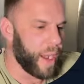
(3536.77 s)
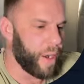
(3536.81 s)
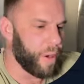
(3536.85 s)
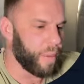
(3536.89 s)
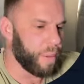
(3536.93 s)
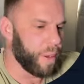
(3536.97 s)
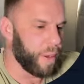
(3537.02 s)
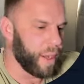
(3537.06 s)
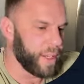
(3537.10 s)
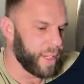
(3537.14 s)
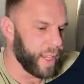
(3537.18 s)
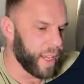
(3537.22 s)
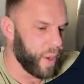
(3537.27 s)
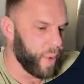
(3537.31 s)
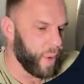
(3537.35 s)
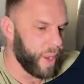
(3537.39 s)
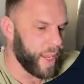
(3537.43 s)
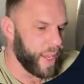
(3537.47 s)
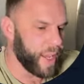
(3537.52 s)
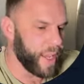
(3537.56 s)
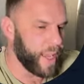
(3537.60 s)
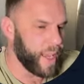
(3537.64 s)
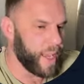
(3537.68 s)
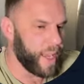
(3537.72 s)
I would probably take
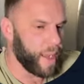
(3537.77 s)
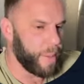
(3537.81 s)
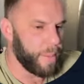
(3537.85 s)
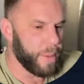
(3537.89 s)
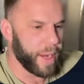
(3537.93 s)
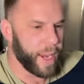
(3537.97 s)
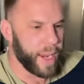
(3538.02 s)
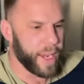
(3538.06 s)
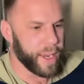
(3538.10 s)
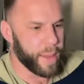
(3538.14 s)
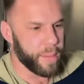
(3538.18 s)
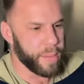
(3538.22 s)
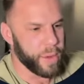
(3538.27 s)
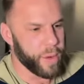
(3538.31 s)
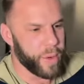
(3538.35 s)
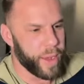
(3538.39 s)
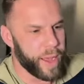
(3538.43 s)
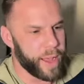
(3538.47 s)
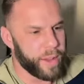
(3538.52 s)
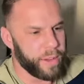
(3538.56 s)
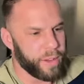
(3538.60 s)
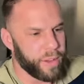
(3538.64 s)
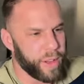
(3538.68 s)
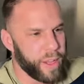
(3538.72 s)
away GitHub and
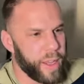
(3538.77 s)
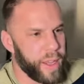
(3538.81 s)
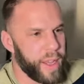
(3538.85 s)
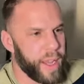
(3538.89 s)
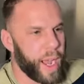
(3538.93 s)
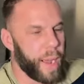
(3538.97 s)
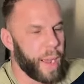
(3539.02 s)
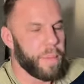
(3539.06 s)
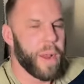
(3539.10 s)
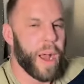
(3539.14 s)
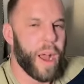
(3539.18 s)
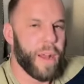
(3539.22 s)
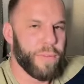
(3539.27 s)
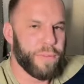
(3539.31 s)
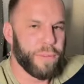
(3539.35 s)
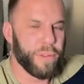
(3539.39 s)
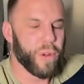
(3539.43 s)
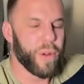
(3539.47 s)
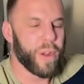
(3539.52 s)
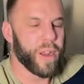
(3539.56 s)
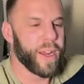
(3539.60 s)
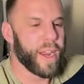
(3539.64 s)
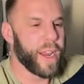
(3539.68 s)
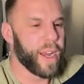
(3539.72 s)
AWS. I'm not
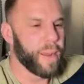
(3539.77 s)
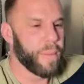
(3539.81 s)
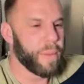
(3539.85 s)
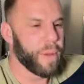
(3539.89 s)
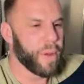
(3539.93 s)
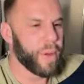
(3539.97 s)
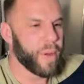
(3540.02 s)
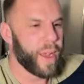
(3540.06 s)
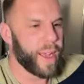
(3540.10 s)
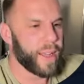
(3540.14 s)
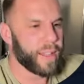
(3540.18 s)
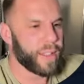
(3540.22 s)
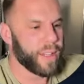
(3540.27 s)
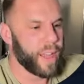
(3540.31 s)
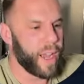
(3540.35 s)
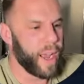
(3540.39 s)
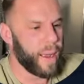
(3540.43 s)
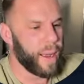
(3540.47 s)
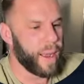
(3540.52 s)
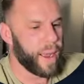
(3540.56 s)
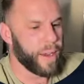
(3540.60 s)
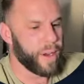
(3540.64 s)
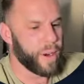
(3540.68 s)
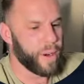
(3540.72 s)
fluent in AWS.
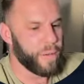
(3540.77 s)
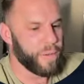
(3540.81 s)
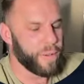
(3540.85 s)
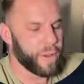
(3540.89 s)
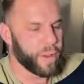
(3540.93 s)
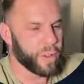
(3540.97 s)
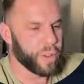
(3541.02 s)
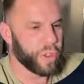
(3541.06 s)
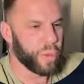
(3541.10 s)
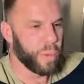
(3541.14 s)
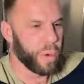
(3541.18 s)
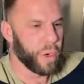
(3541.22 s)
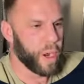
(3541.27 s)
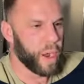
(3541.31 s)
I, I don't feel super